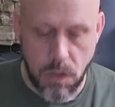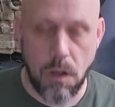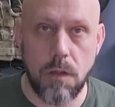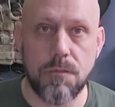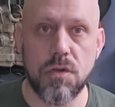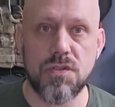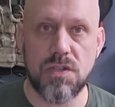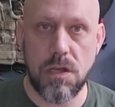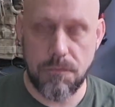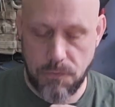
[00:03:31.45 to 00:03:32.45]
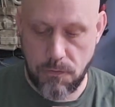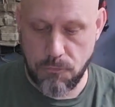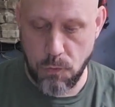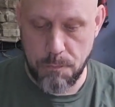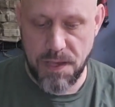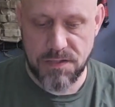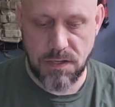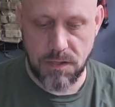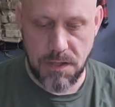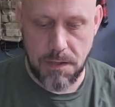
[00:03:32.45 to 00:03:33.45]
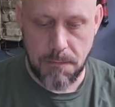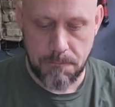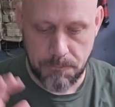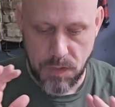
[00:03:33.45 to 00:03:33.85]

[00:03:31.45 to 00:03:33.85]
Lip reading: all of your stuff for basically